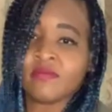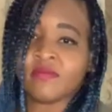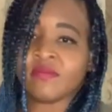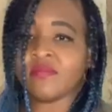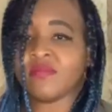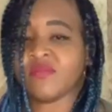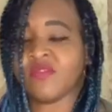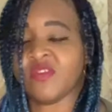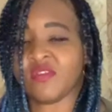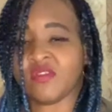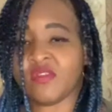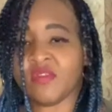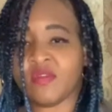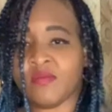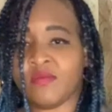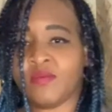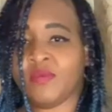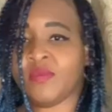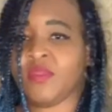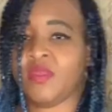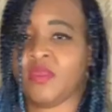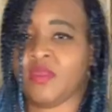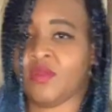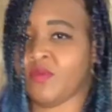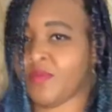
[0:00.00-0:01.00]
just a
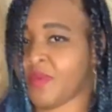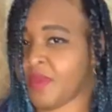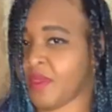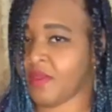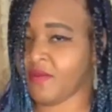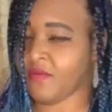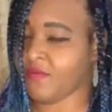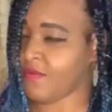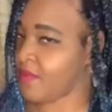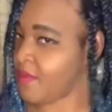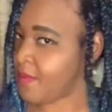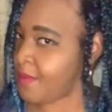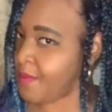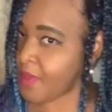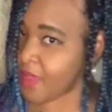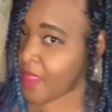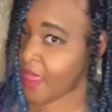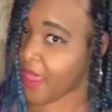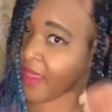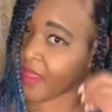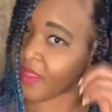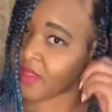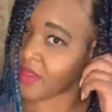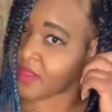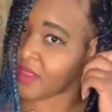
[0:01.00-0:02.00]
really cute pair of black
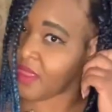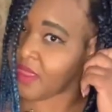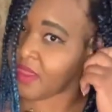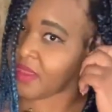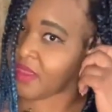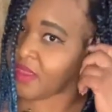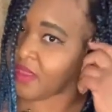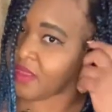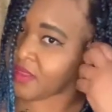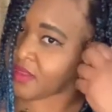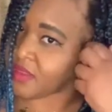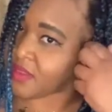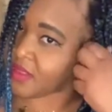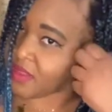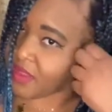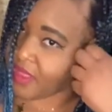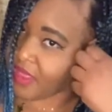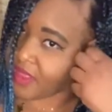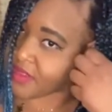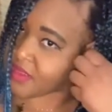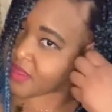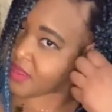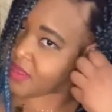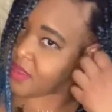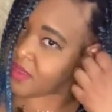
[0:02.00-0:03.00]
leggings,
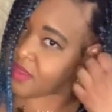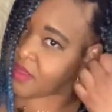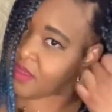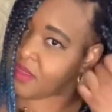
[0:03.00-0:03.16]
classic.